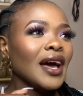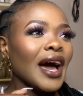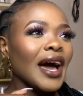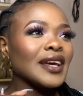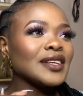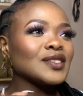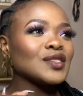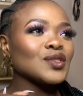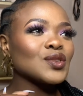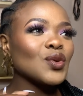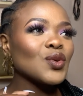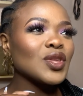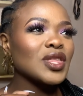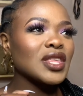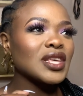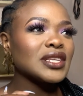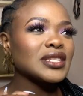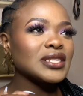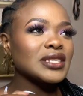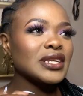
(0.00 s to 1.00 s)
I saw
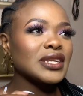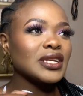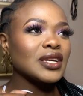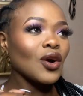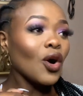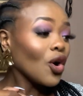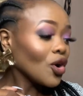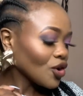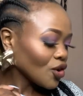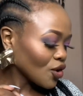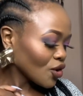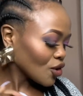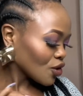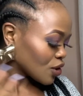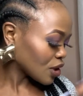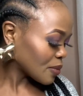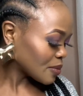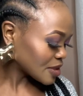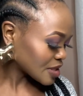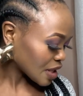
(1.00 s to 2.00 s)
this nini.
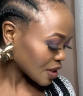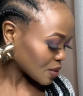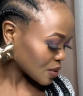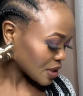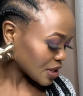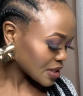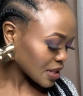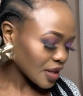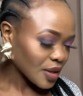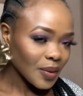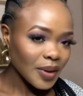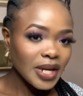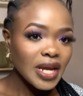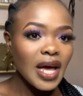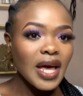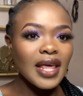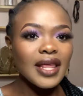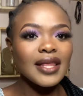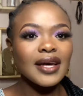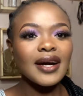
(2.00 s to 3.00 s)
Let me start with this other
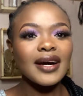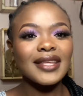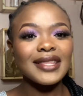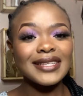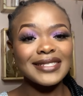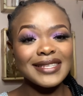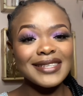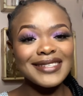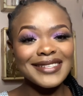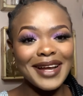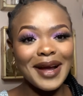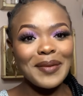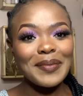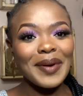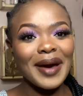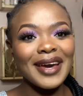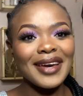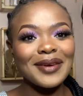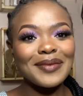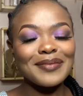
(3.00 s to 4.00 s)
one. There's this cup
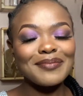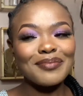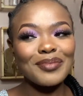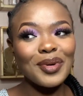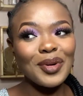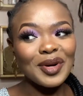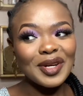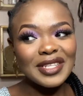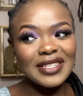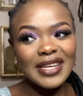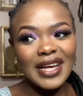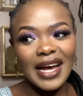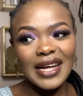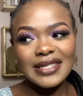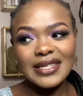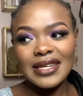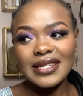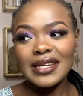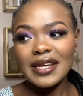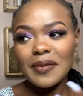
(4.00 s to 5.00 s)
I bought
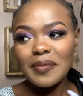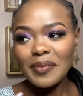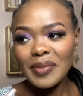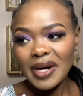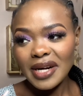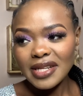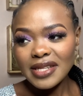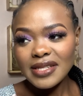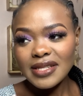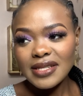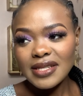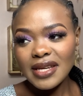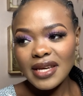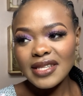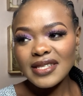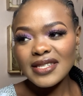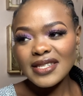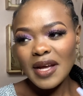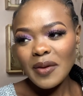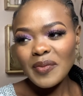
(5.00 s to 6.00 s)
at an impulse.
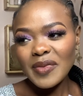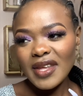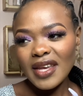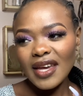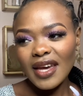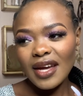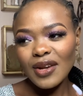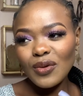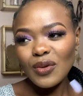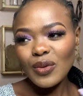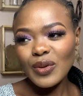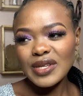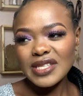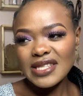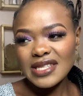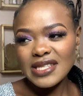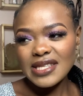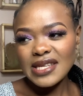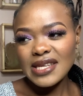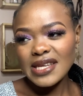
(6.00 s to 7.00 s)
It's something I'd always
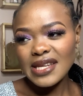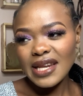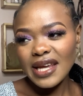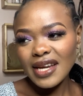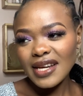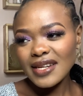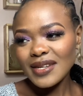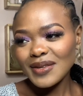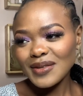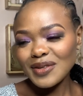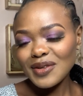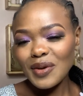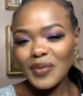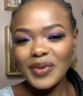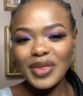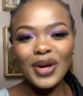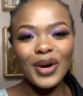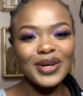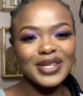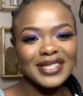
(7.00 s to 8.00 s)
seen, like, you know,
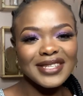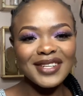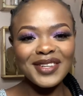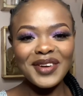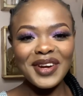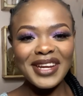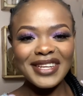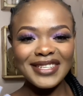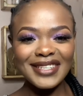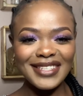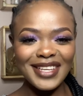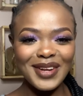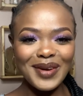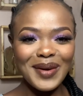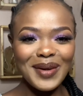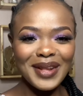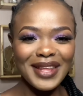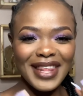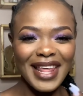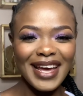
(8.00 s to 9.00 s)
with content creators and
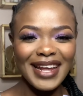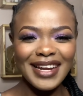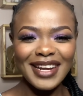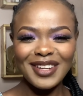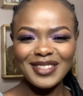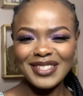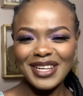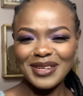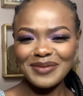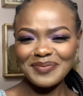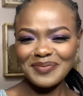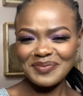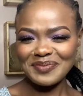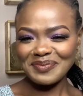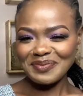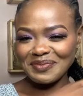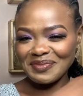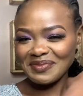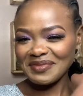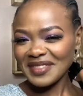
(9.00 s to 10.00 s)
all of that, and I was like,
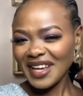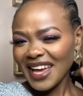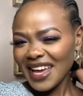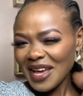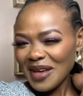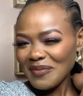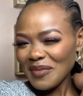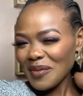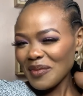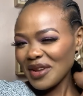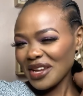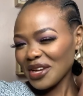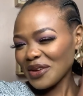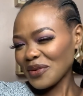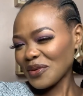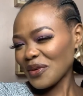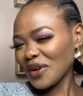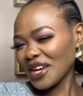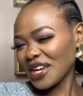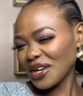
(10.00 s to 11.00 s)
maybe you can
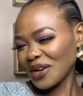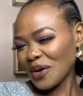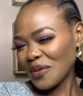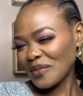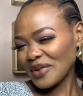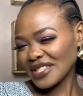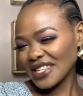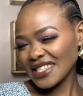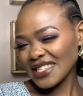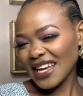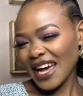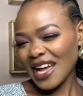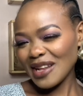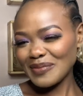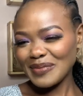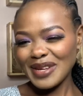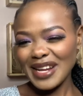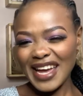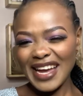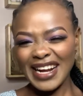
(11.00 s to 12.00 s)
only come as I'll
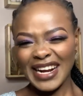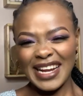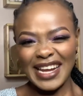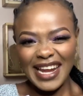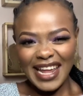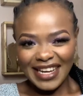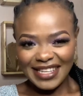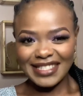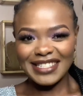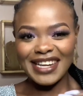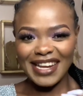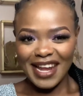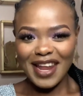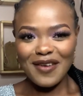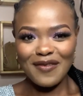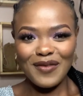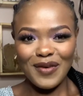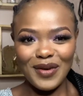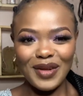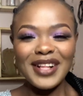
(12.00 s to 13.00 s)
be like next
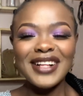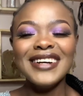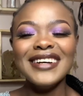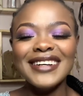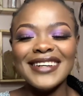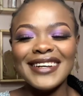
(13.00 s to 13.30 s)
level